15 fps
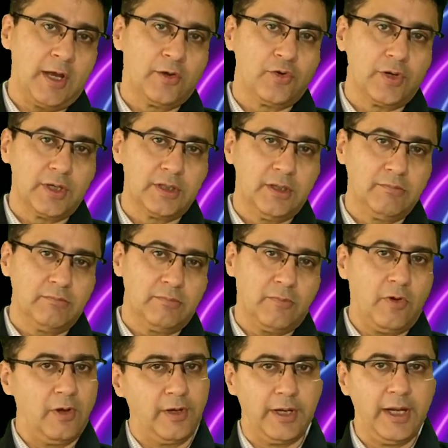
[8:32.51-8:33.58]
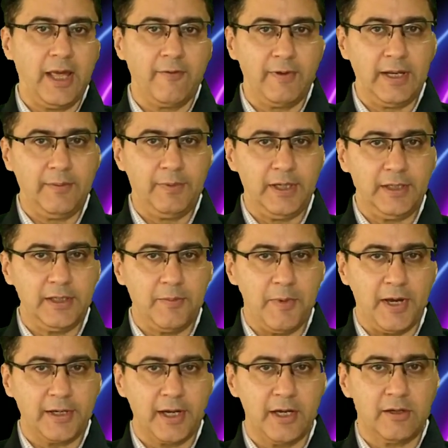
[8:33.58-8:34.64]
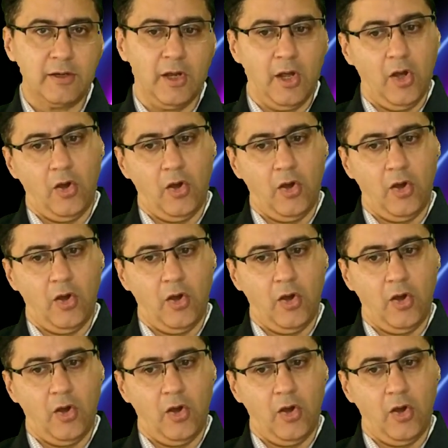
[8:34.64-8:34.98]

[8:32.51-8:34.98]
algorithm already available in the market,